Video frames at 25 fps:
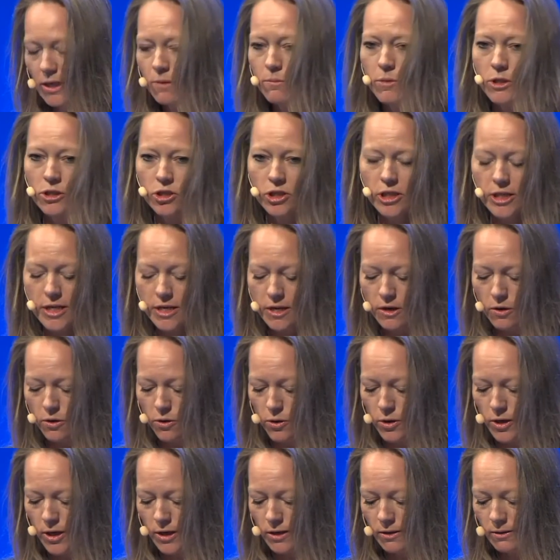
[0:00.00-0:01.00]
in machine
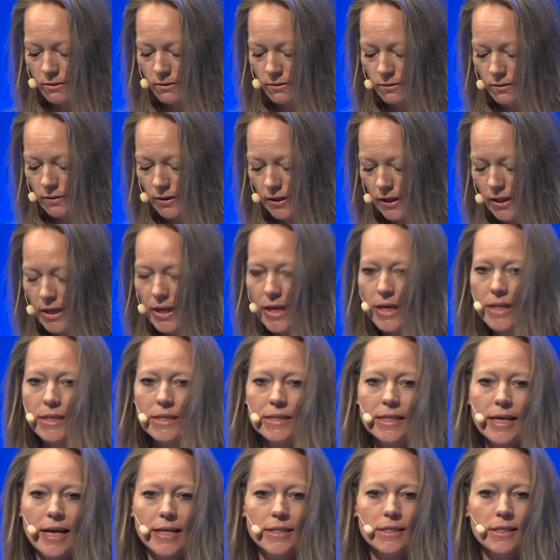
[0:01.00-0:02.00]
learning,
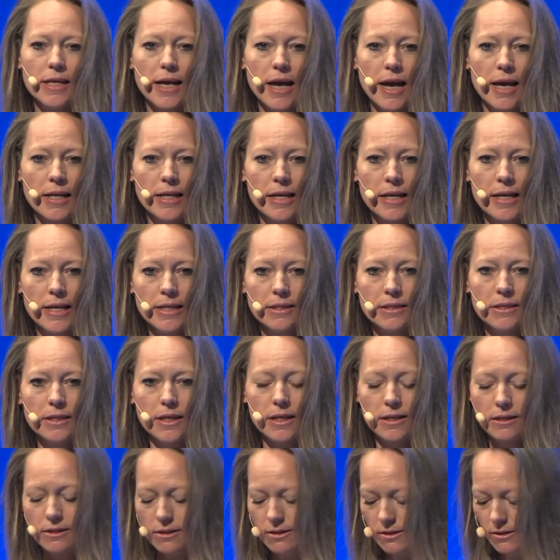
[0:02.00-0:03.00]
in data
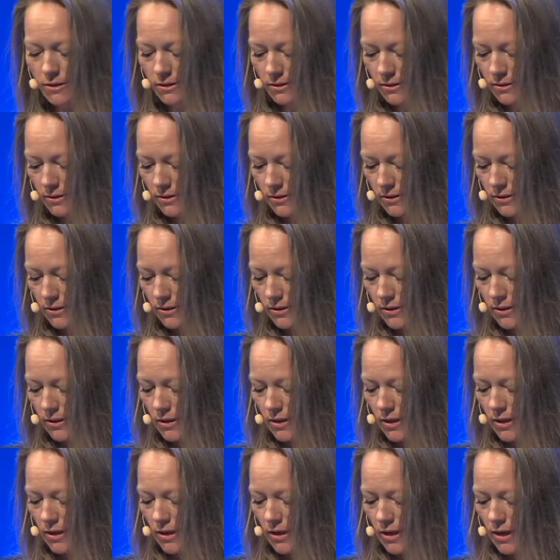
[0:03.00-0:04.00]
analytics,
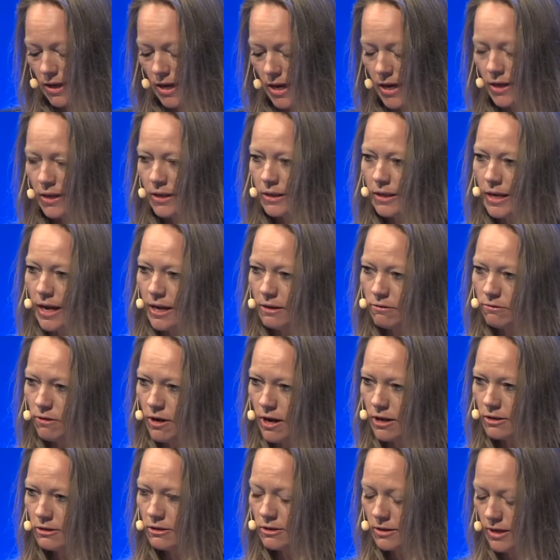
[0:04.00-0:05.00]
and in
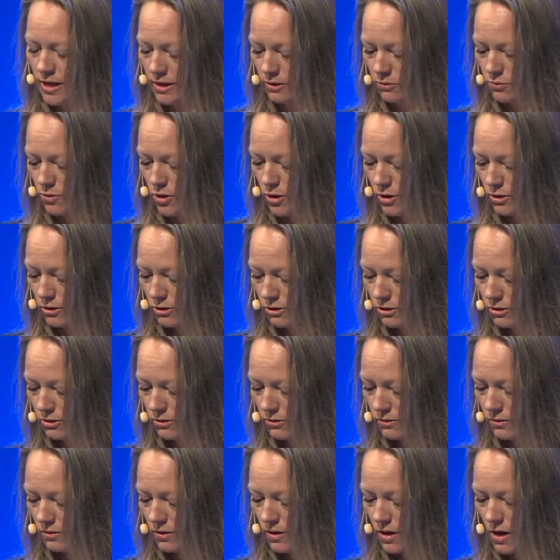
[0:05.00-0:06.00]
advanced
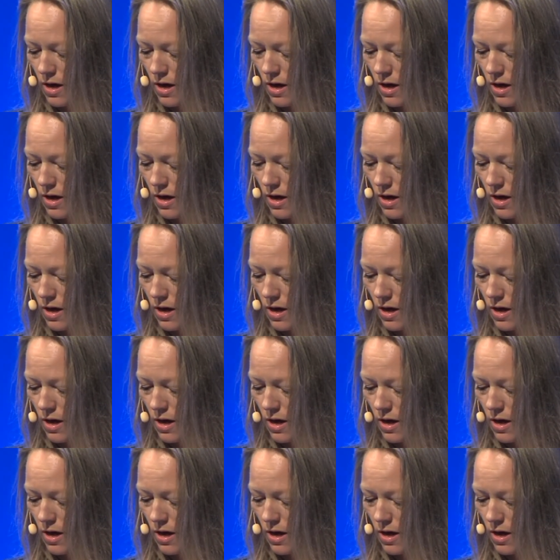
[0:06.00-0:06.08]
networks,